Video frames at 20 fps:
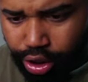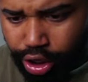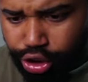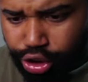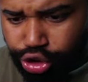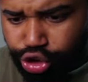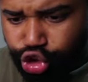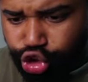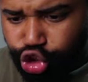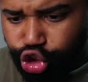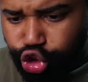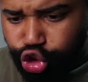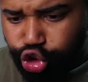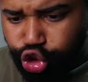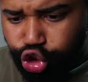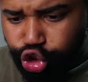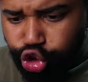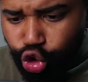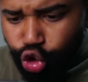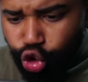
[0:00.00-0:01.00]

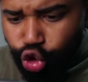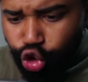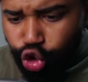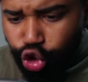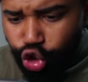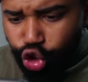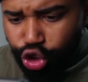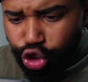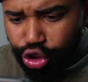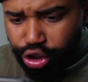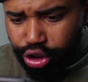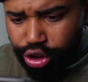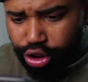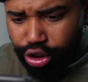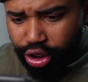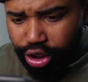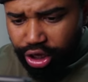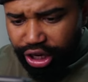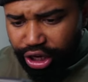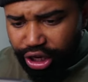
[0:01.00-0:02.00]

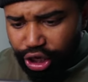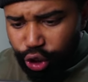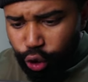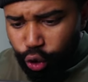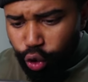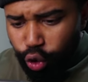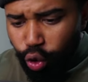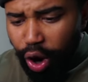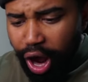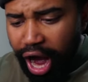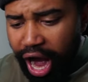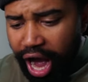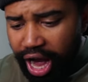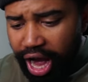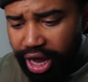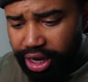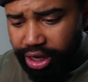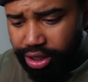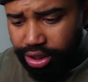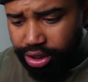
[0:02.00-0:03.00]
Soo-hua.
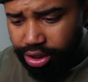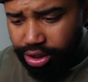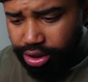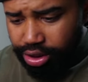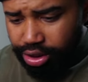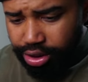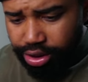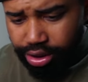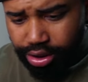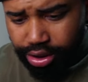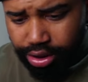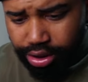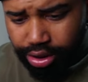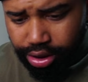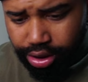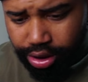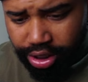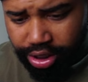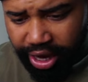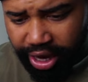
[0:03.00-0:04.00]

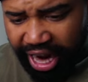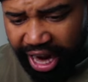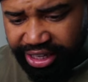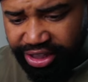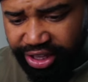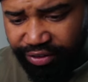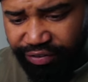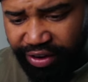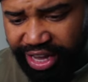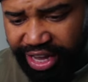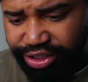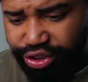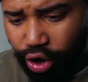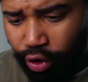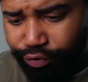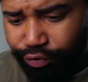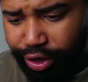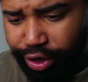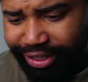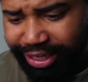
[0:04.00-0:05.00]
I think fans
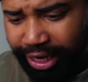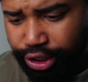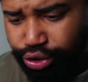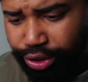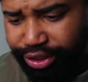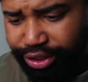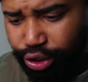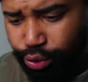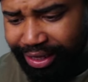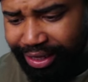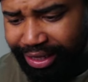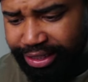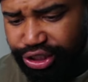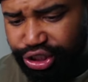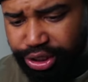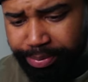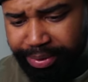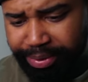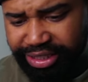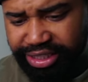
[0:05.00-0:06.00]
over-exaggerate their
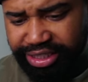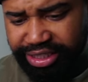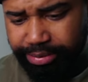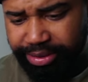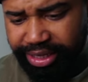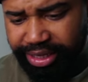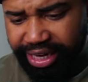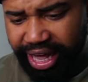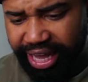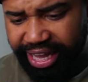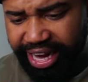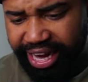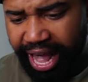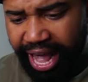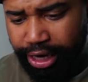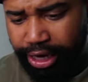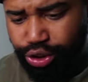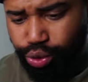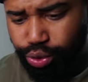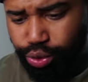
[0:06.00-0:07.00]
relationship into something like an
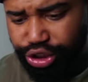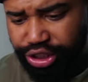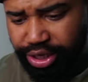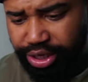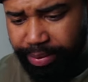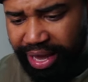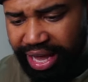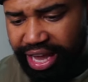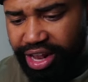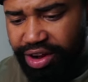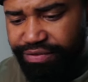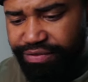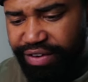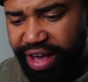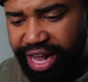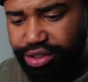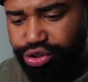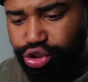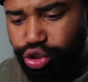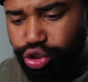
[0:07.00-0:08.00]
actual ship. In
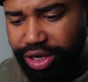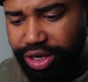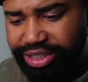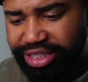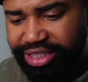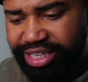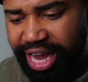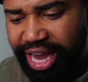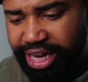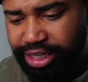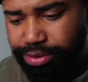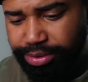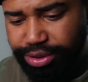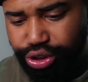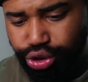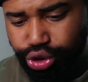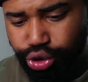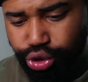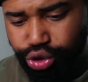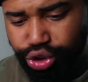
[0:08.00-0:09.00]
fact, Shua's attachment to
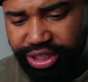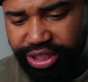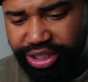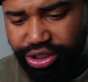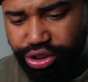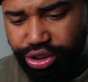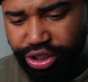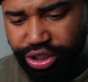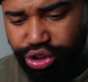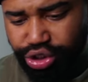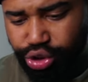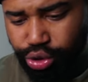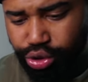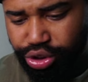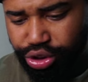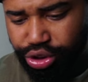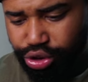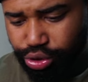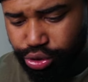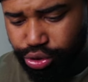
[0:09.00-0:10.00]
SOOJIN is due
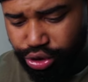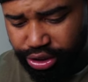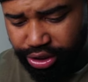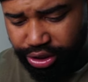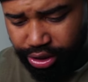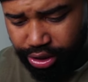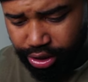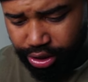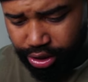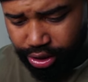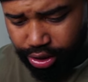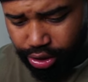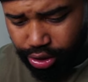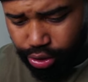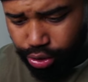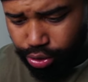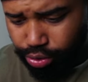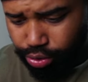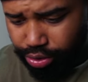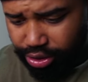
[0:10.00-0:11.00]
to SOOJIN.
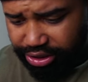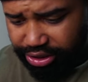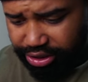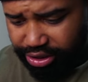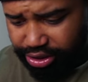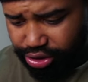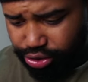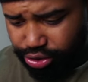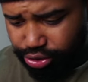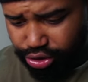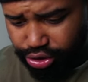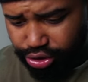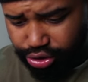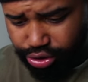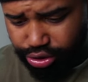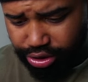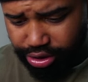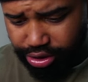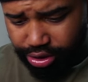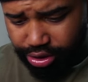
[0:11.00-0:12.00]
Who is this
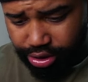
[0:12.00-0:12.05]
SOOJIN?